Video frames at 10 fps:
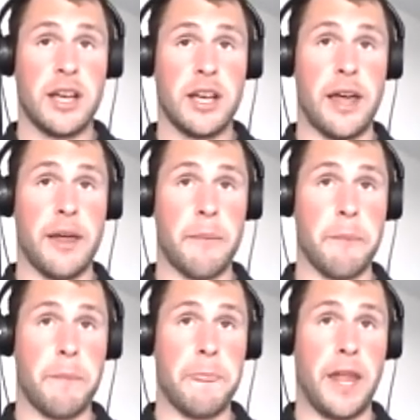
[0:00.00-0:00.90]
And
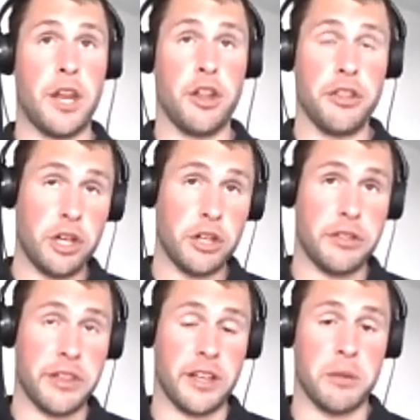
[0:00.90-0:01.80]
another
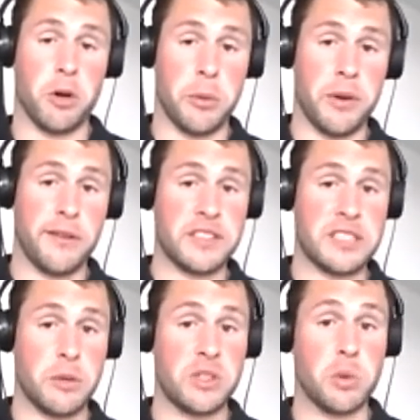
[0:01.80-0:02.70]
good thing at the moment,
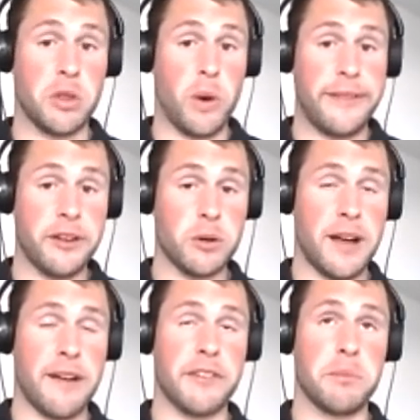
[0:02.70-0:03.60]
obviously, was with the weather. We're
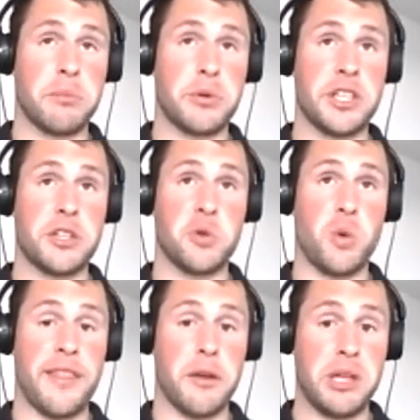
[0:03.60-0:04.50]
having pretty good
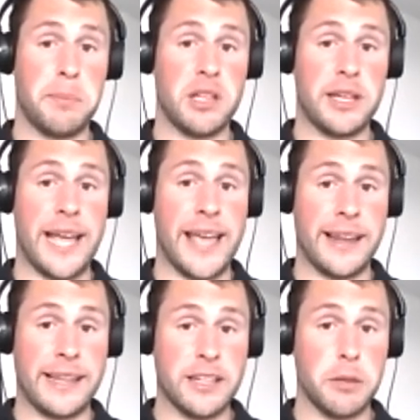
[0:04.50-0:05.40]
weather. People are
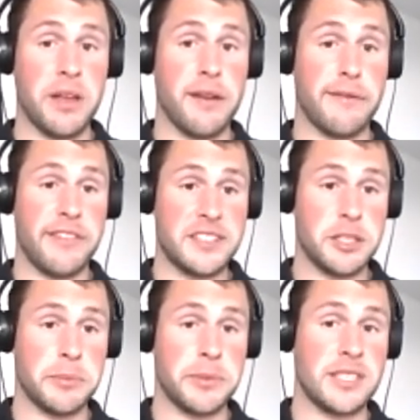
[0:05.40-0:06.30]
getting a little bit of
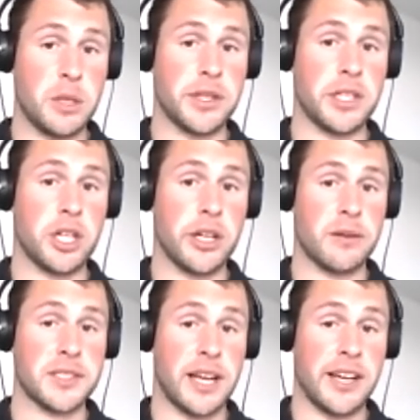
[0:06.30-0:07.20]
vitamin D when they're going
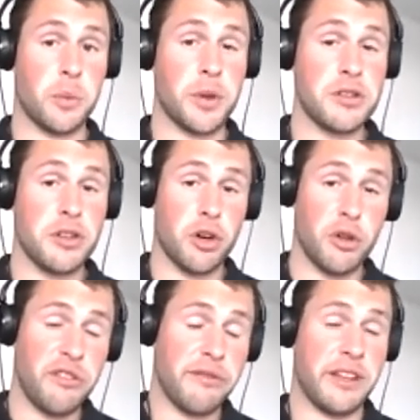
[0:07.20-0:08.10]
outside. We know
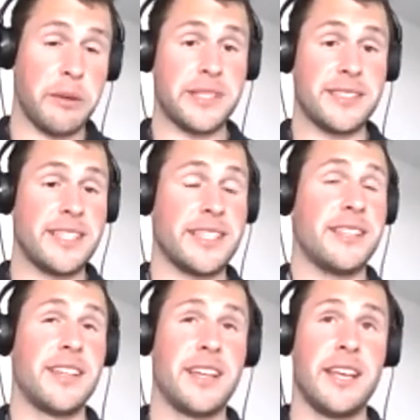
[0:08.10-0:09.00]
that vitamin
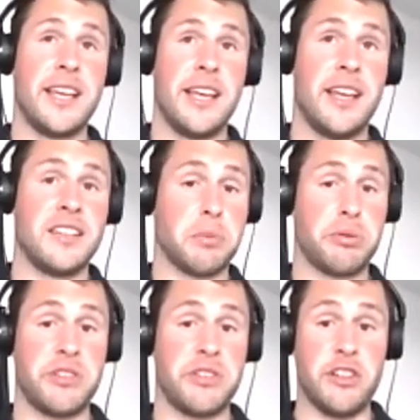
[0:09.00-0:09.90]
D is a
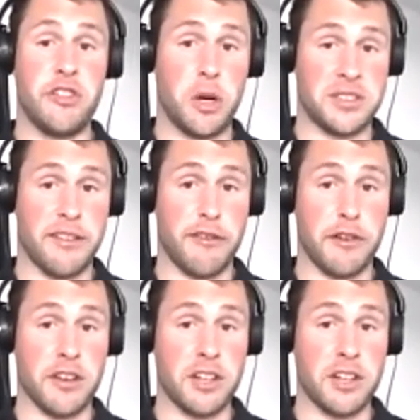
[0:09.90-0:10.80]
prerequisite
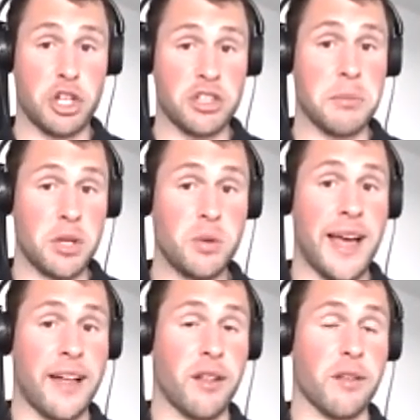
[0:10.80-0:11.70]
for good immune health.